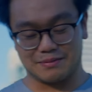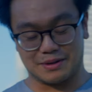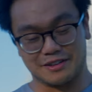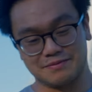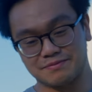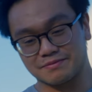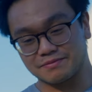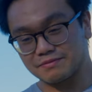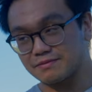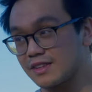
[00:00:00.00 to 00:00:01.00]
but
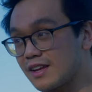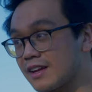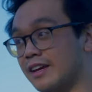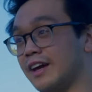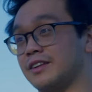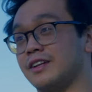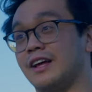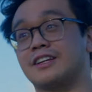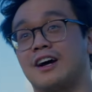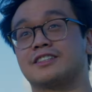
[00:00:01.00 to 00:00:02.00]
yeah, a
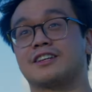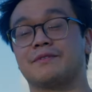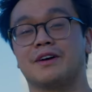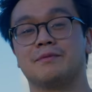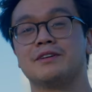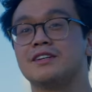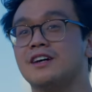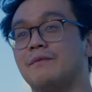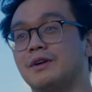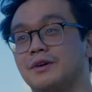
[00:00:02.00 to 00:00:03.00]
lot of content coming up.
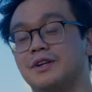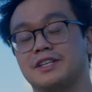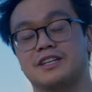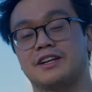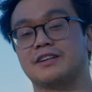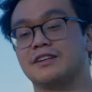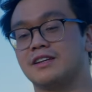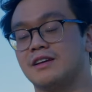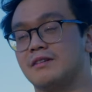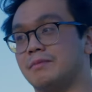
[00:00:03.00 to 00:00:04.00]
I'm really really excited.
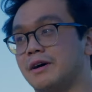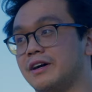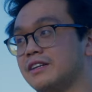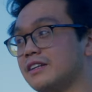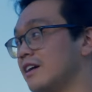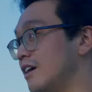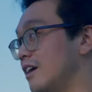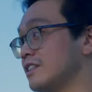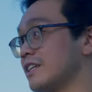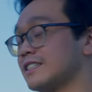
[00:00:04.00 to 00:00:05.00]
But
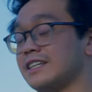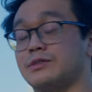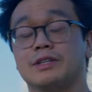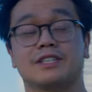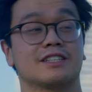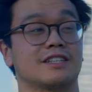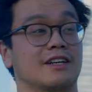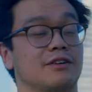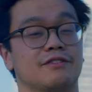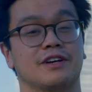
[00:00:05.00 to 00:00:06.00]
uh, it's like I said, I just want to take a
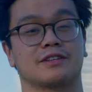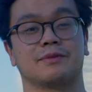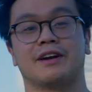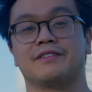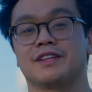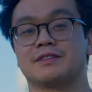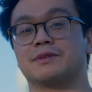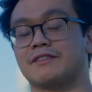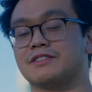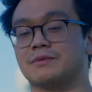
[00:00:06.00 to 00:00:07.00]
second to reflect on everything that's
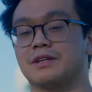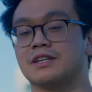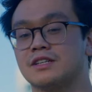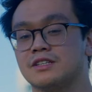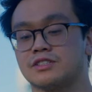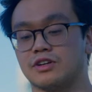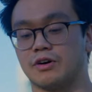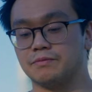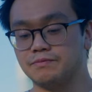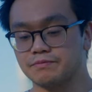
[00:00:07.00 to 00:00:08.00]
been given to me.
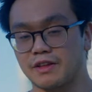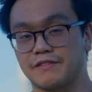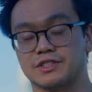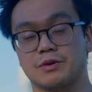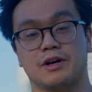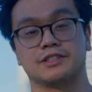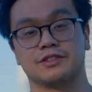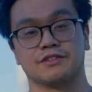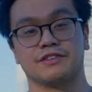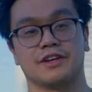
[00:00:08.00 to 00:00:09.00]
So if you're still watching the
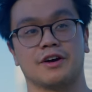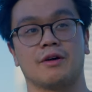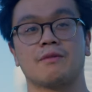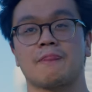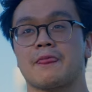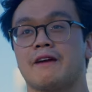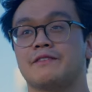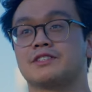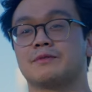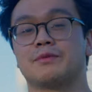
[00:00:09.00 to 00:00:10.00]
YouTube video,
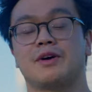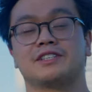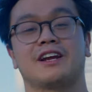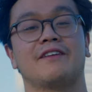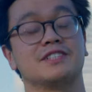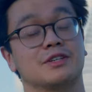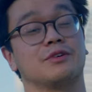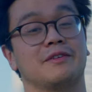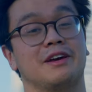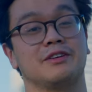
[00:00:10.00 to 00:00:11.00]
you've still been watching every single
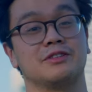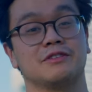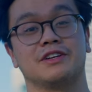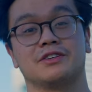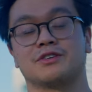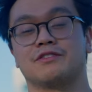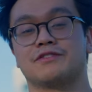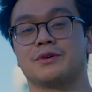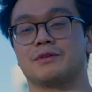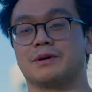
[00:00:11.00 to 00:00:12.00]
one of my YouTube videos going
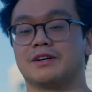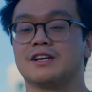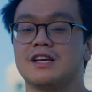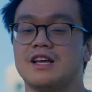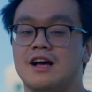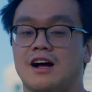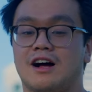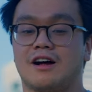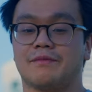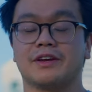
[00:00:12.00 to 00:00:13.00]
forward. But
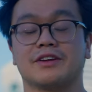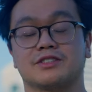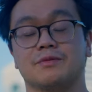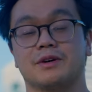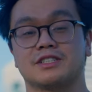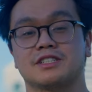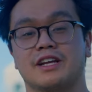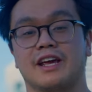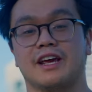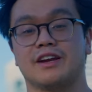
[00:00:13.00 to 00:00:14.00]
uh, thank you so much,
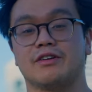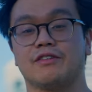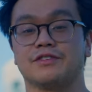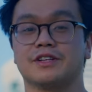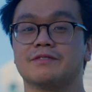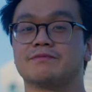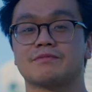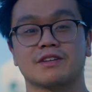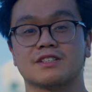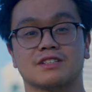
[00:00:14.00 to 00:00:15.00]
and hopefully
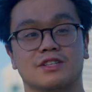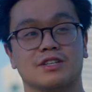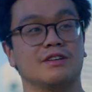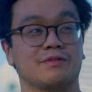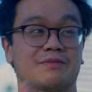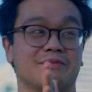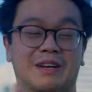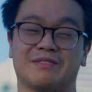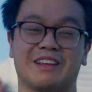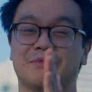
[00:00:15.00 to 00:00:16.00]
see
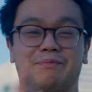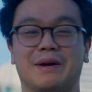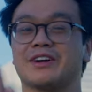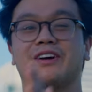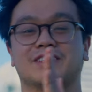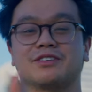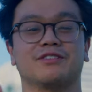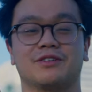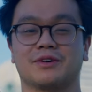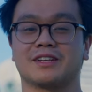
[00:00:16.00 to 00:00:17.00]
make even better content
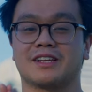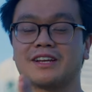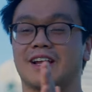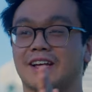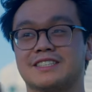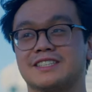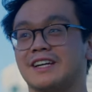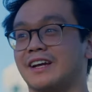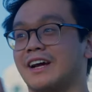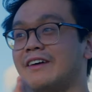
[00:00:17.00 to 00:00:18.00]
going forward. Like I, like I
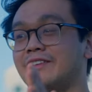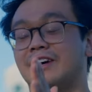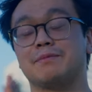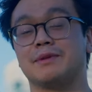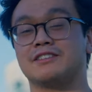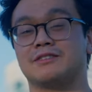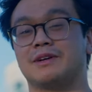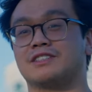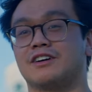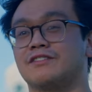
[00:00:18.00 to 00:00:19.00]
said, like I have a lot of plans for
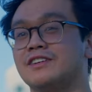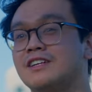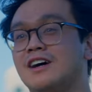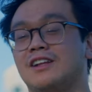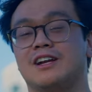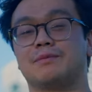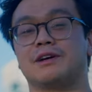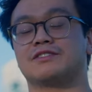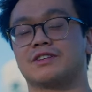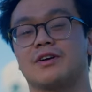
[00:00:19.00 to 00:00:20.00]
myself, a lot of
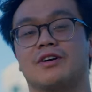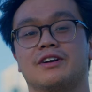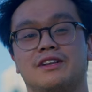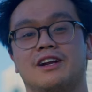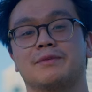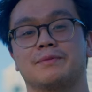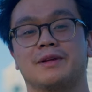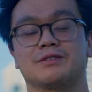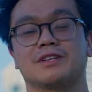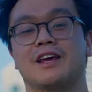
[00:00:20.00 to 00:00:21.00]
plans for the garden, a lot of
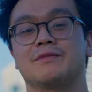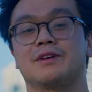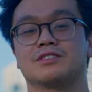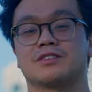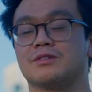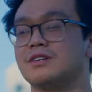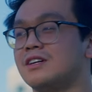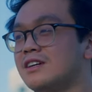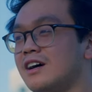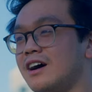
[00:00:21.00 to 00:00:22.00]
plans for game day. So
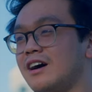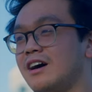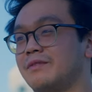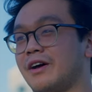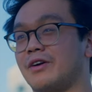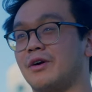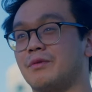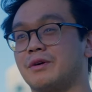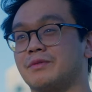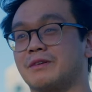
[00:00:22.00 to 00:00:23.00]
um, I don't know
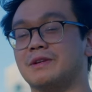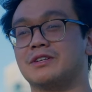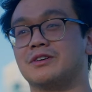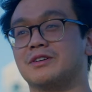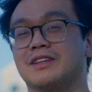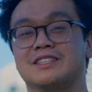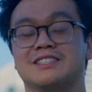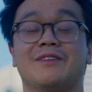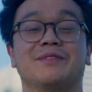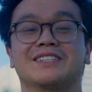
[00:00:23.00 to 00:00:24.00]
what we're gonna be doing this
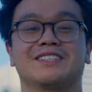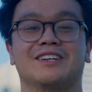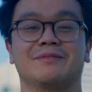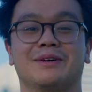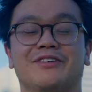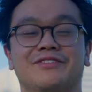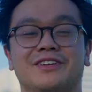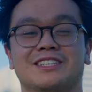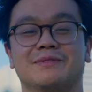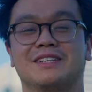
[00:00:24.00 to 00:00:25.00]
time next year, but hopefully
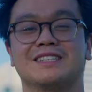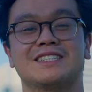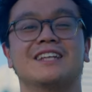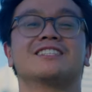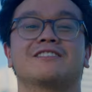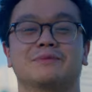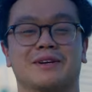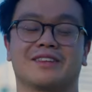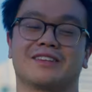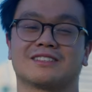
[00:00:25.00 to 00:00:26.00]
it's gonna be 10 times
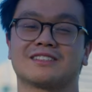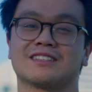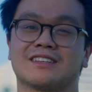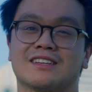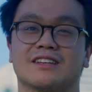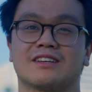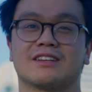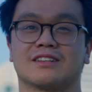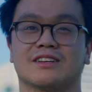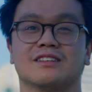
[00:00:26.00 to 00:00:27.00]
better than this.
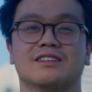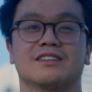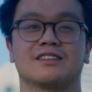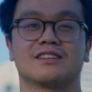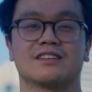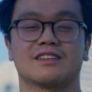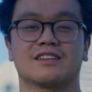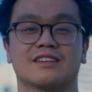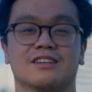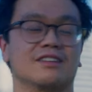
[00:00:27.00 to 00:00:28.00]
Good. Very
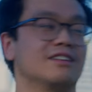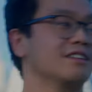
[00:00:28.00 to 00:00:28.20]
good.